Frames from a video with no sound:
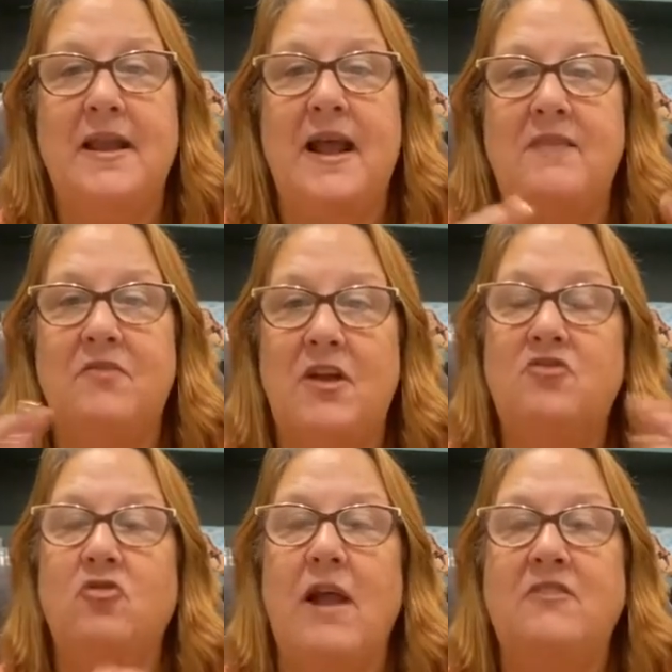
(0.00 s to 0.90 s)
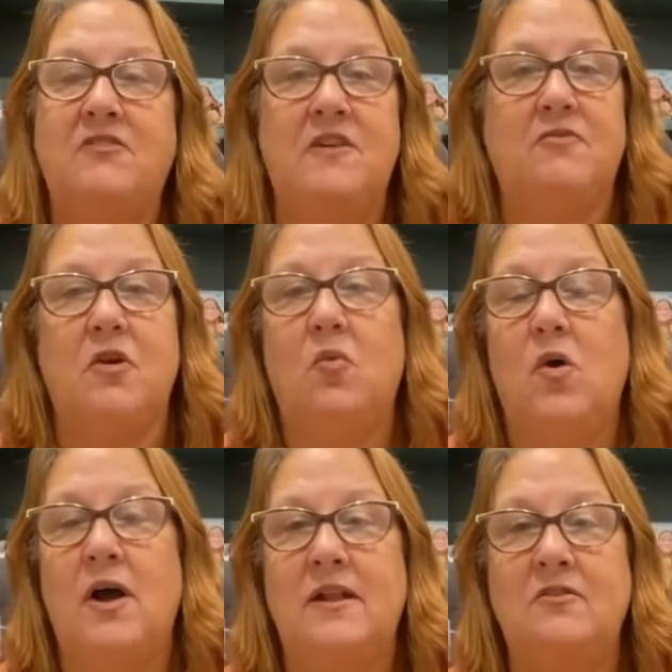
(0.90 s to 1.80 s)
and I've addressed different
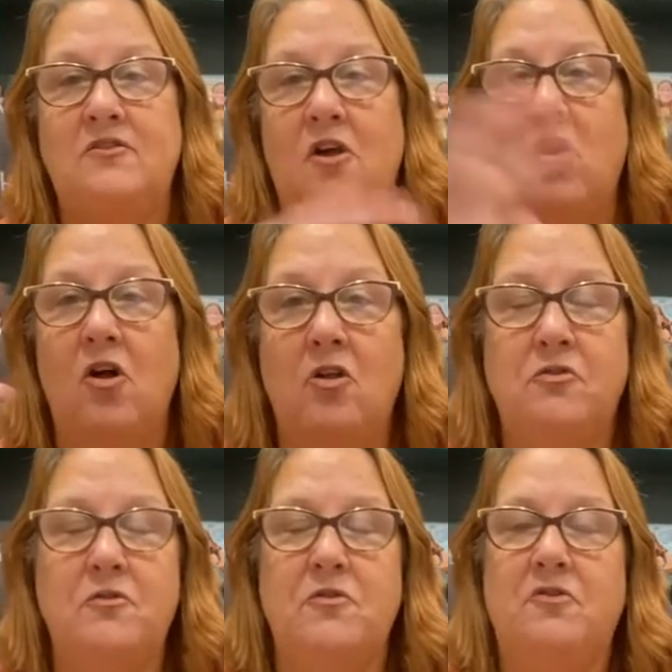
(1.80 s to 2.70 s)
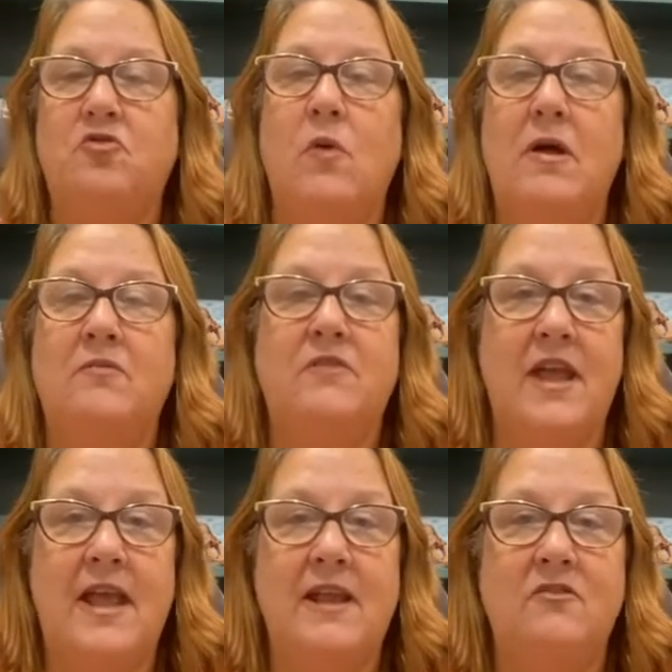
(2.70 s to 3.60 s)
ones all through the 12
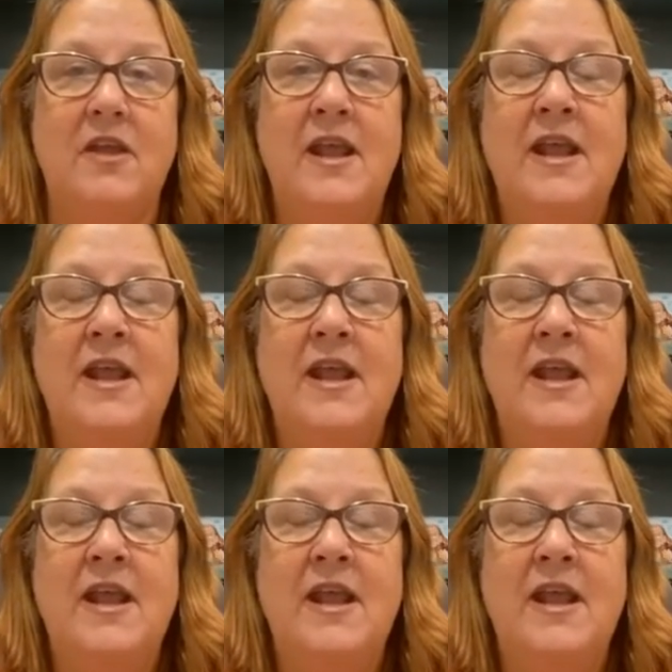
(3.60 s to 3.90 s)
days,